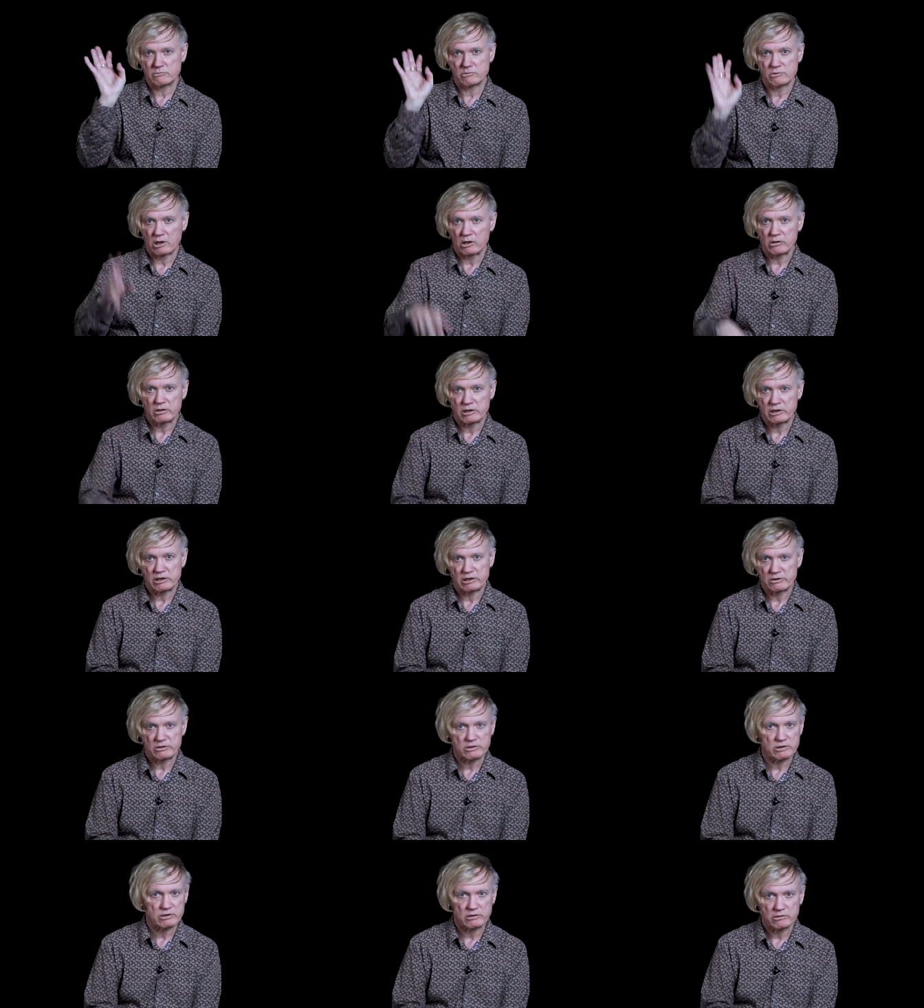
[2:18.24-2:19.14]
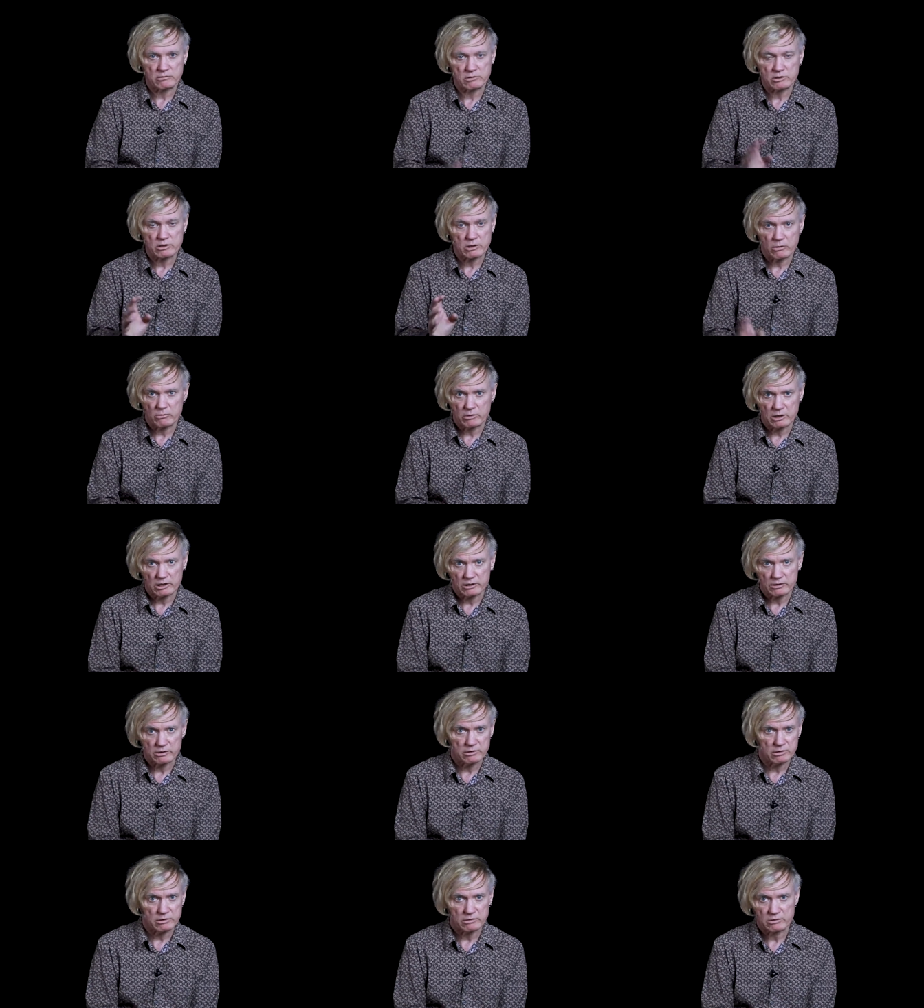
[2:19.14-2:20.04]
junkies and so
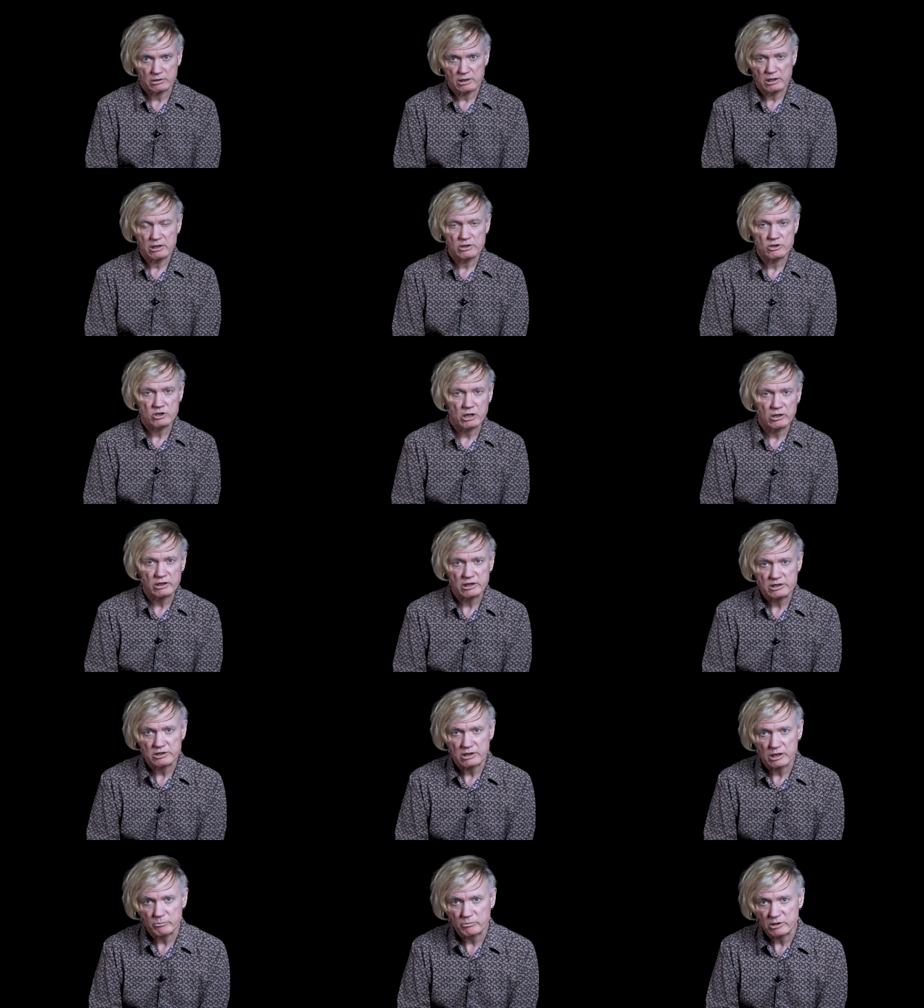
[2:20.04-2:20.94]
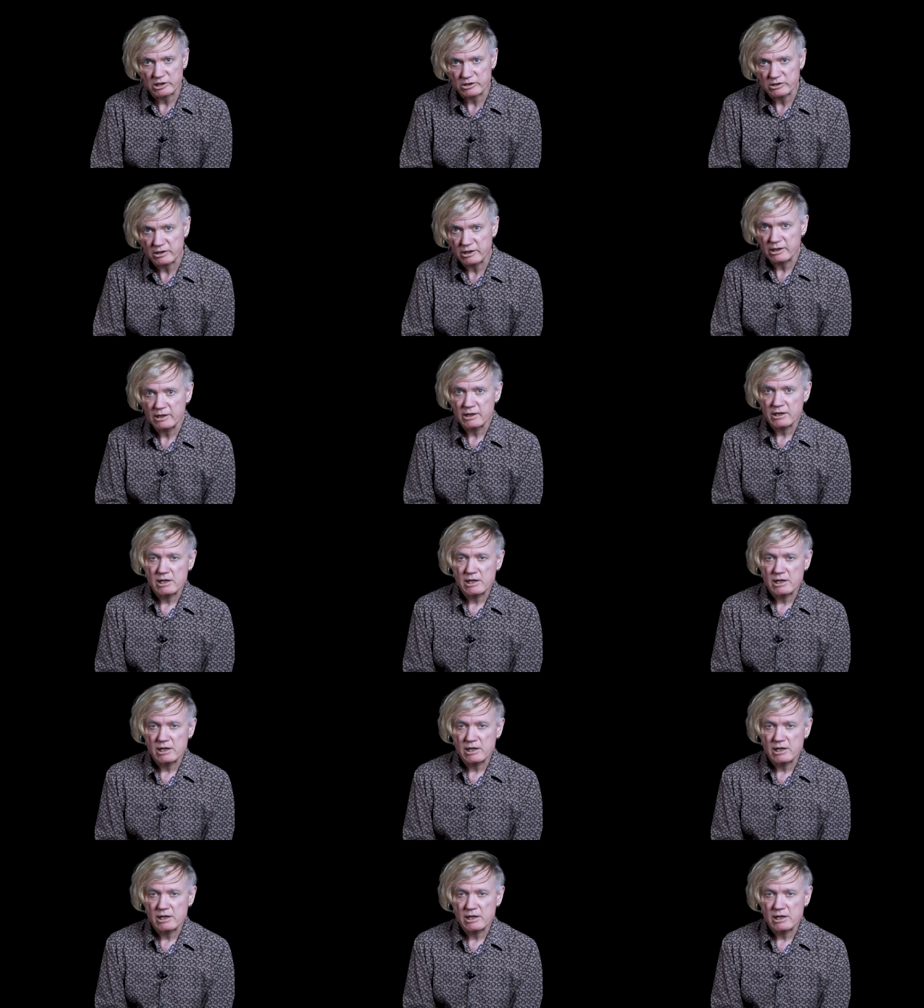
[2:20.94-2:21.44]
on, uh, junkie zombies.